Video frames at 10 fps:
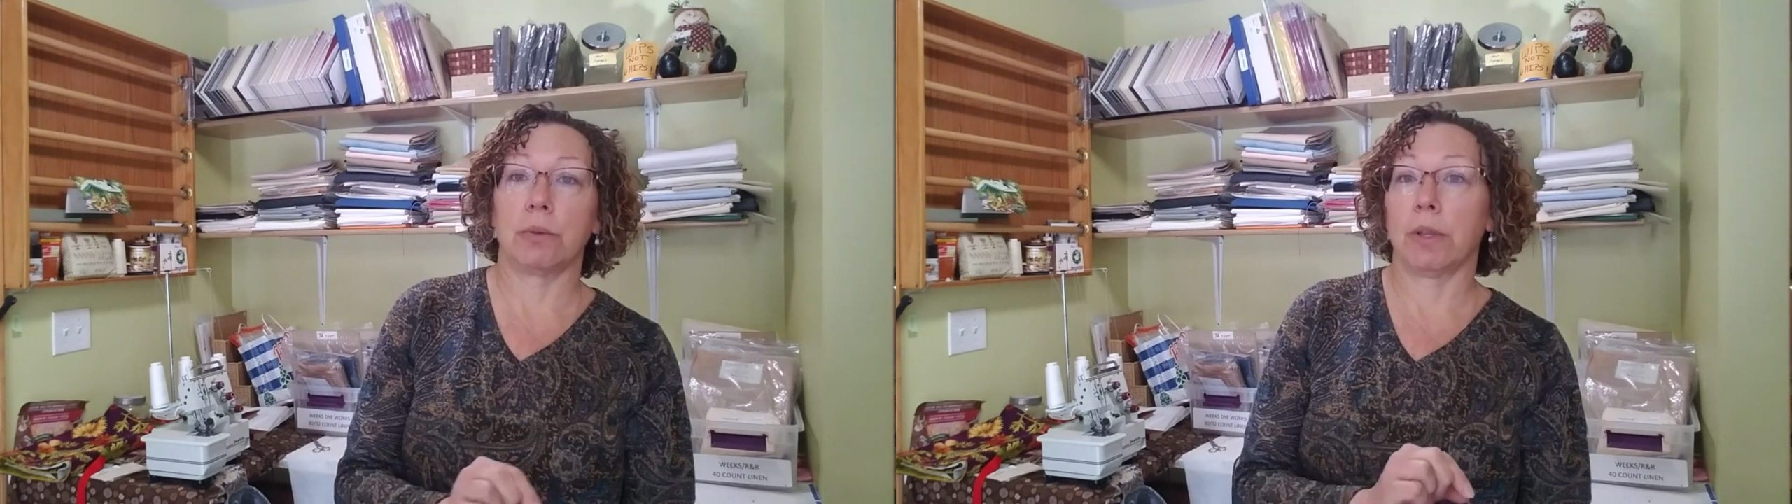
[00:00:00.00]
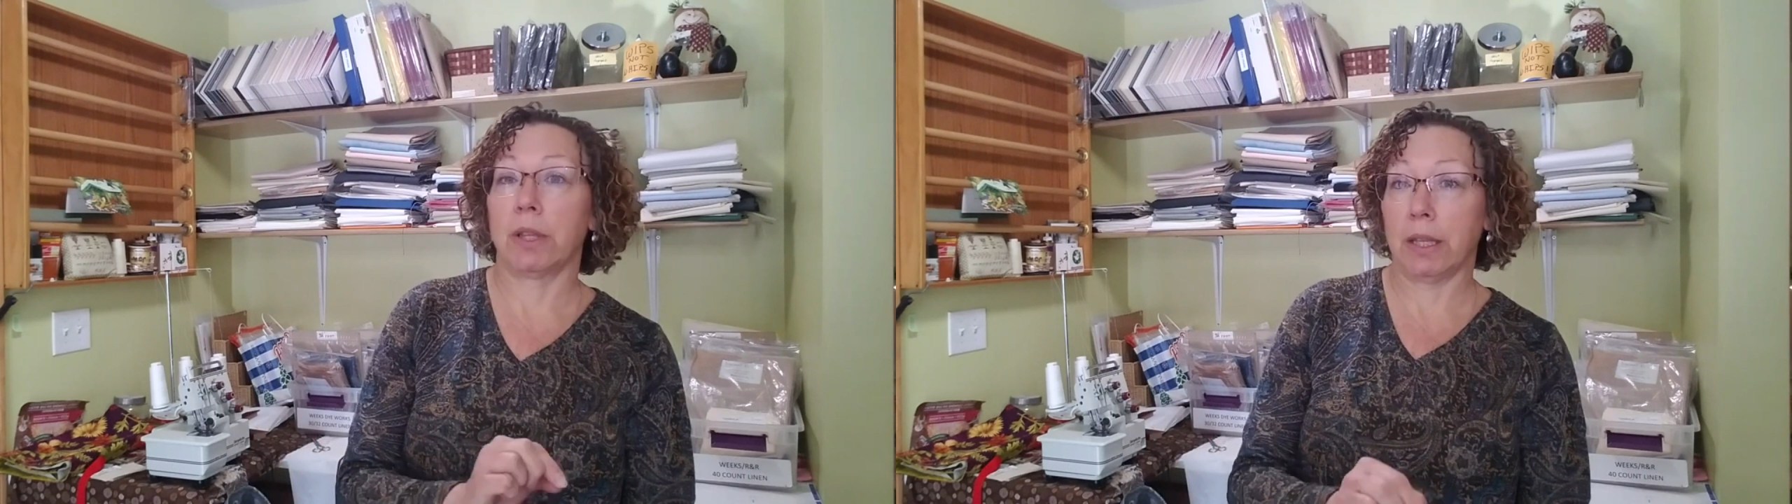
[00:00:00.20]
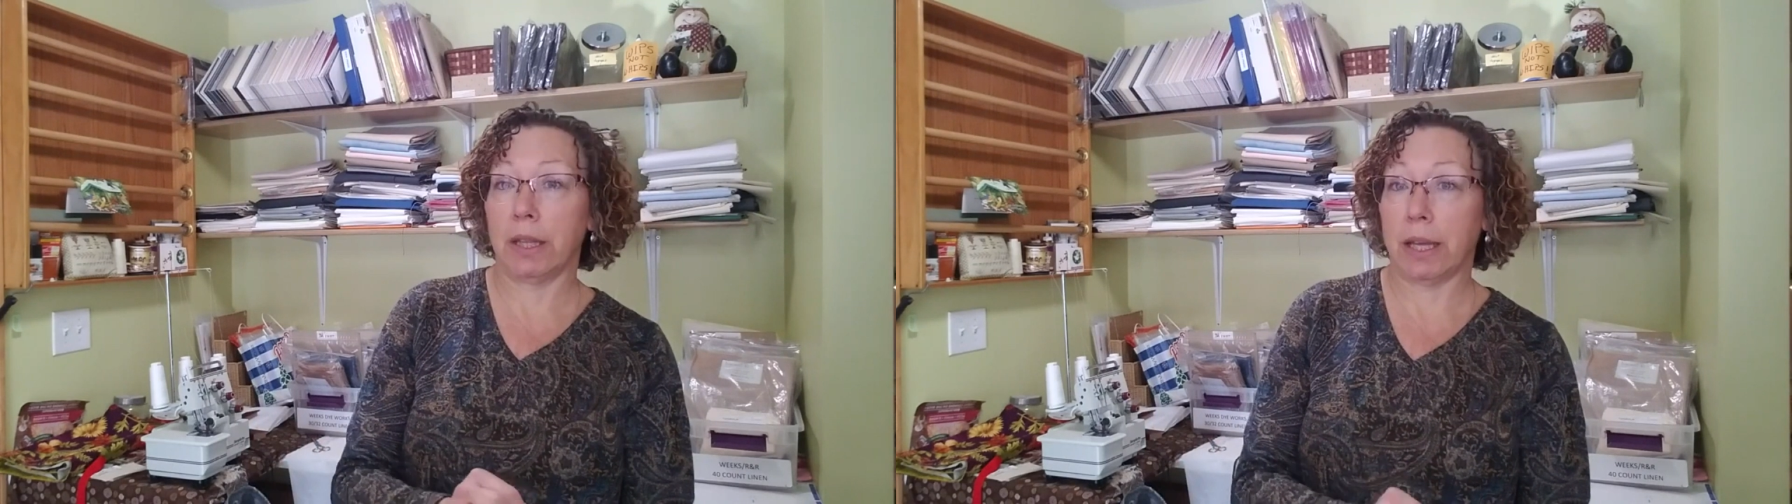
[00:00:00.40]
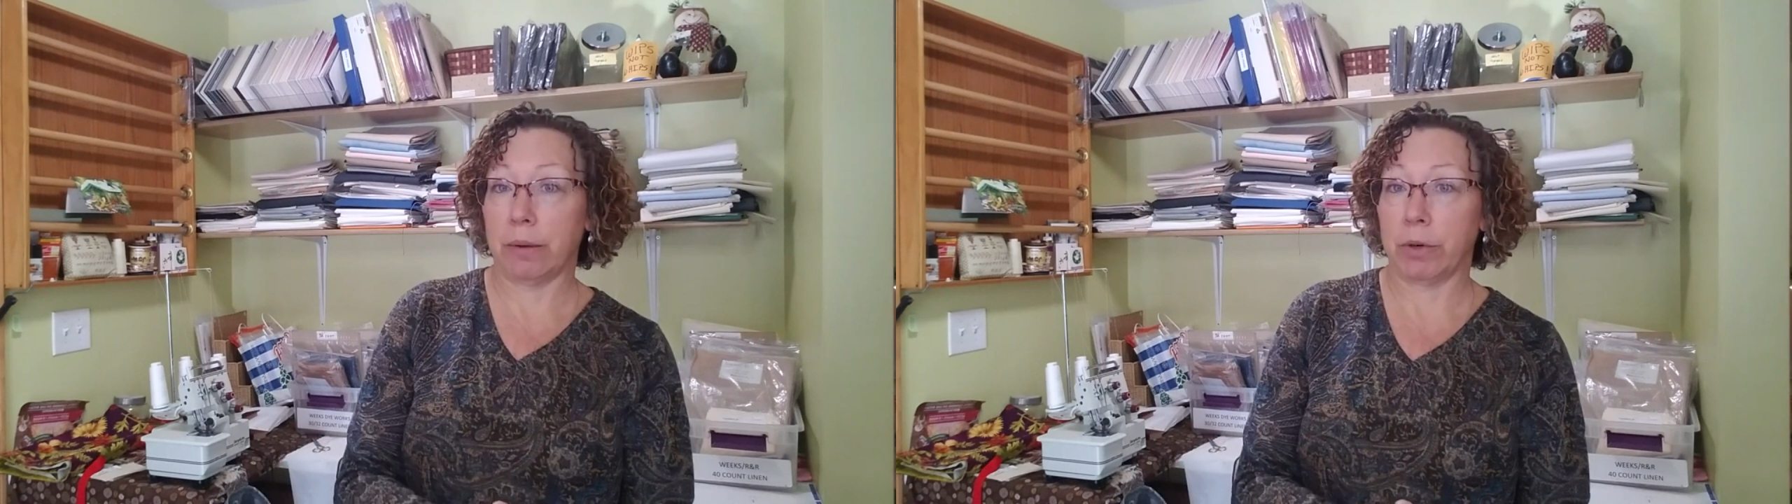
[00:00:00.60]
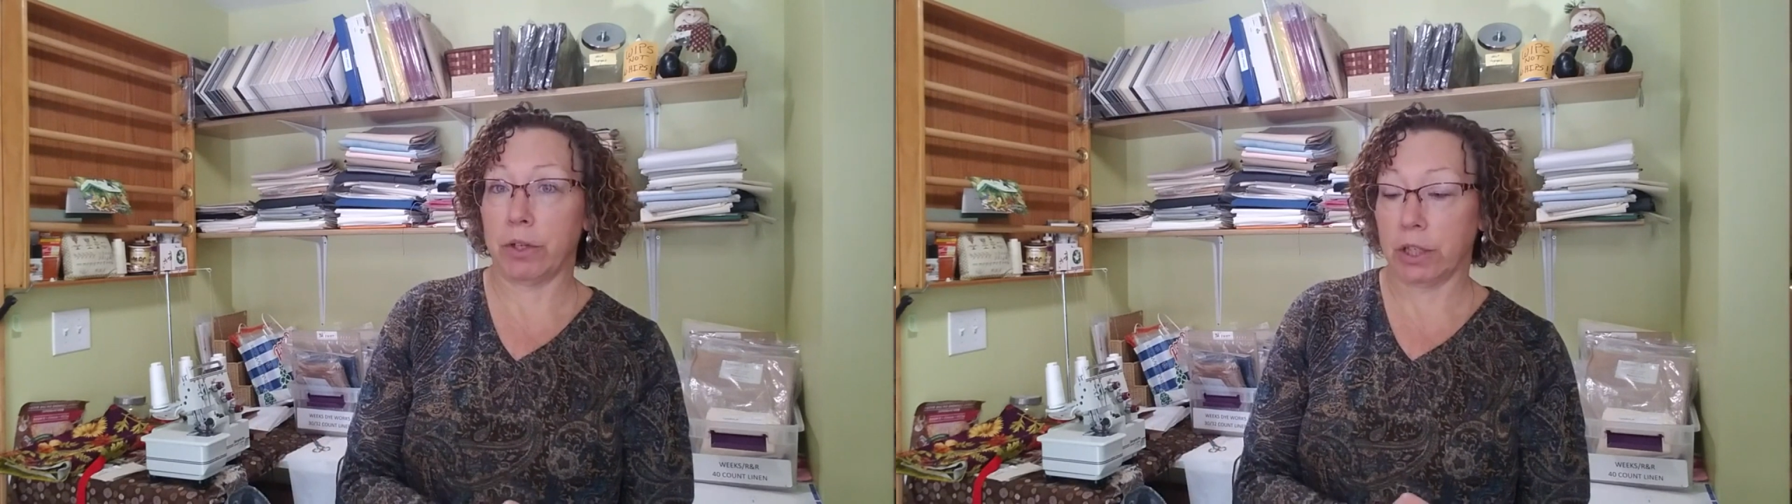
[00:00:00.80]
within
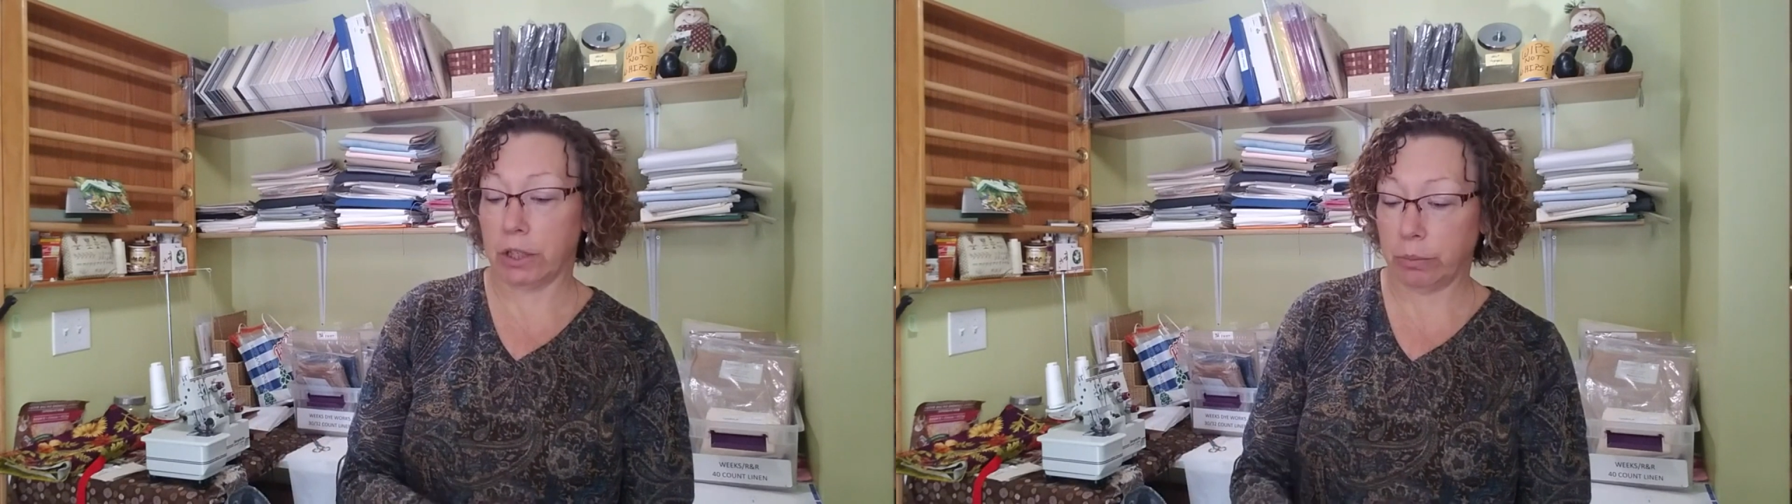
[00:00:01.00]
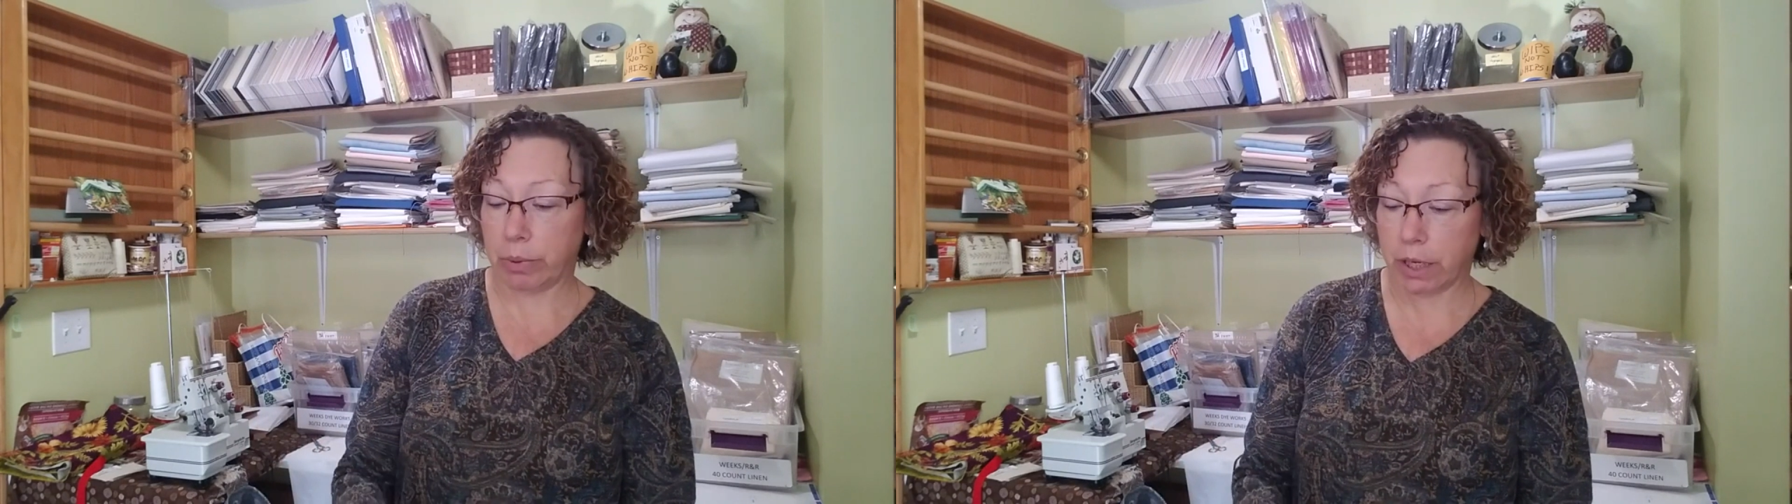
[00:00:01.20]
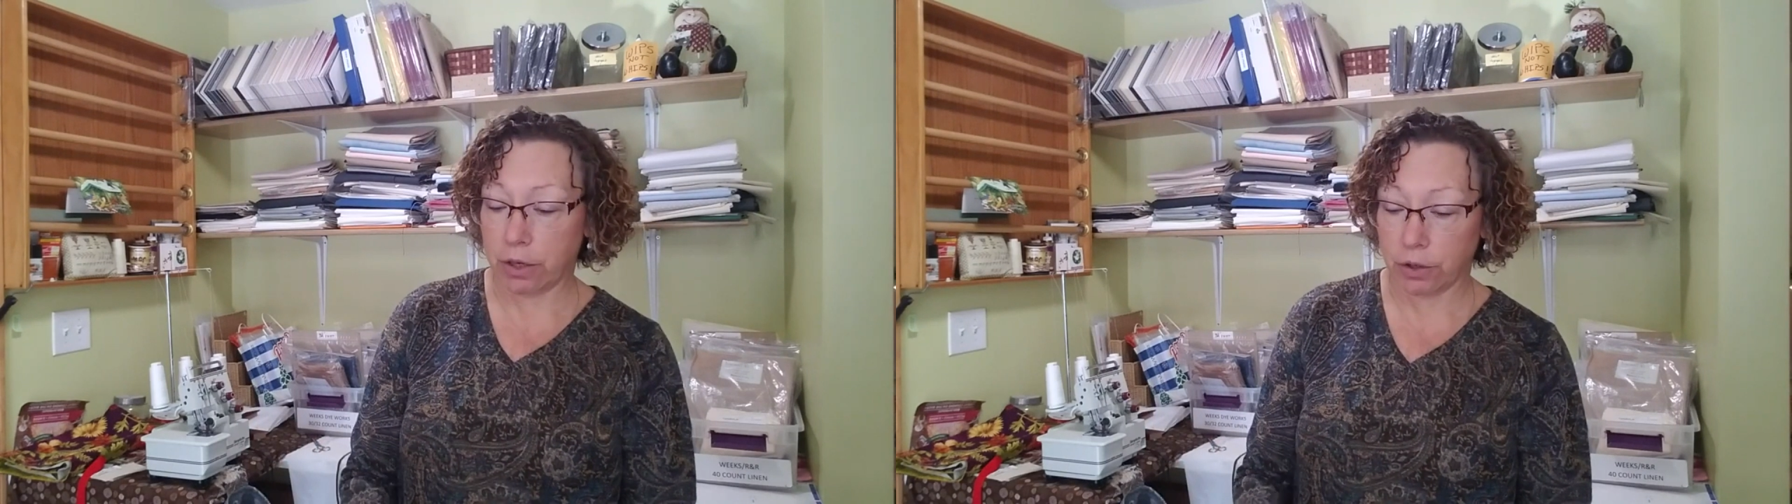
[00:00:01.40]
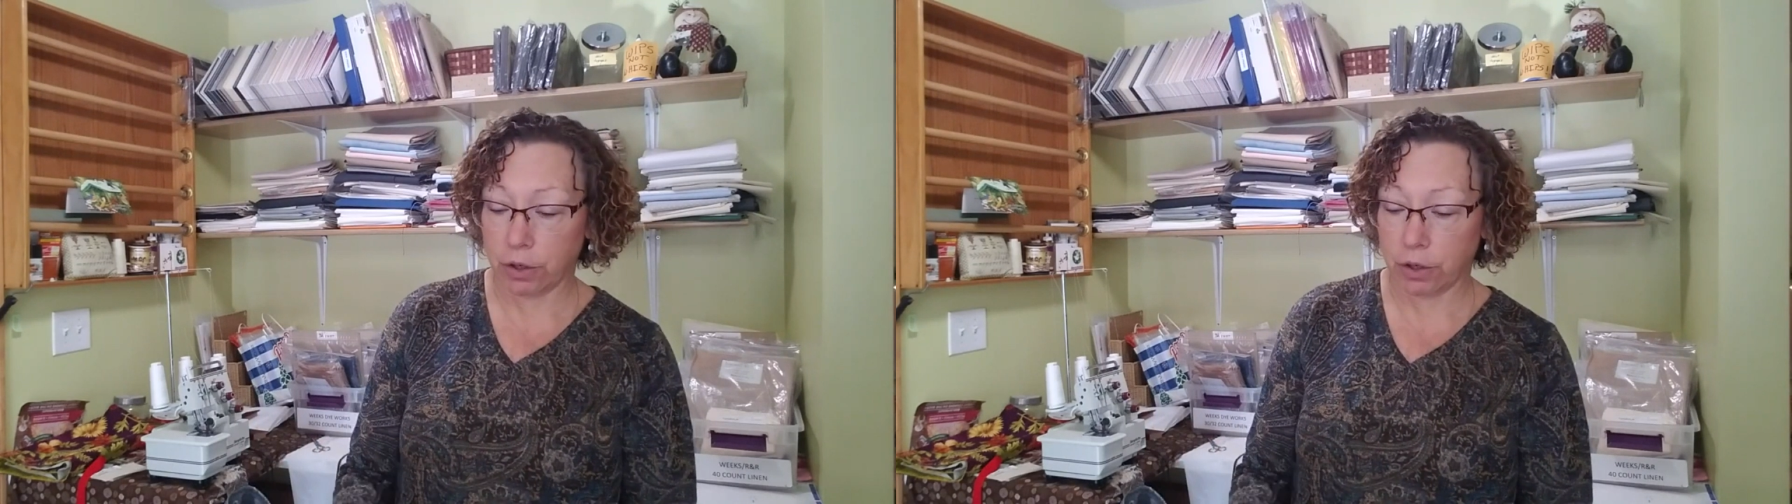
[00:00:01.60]
that particular pattern,